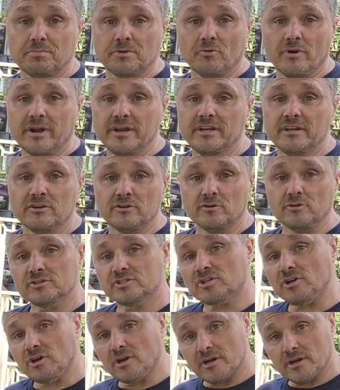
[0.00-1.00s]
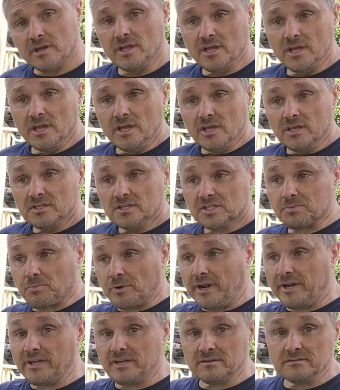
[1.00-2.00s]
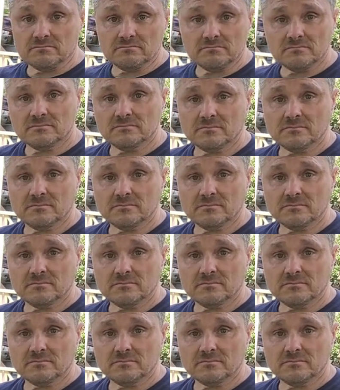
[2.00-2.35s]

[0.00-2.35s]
be ready to start spreading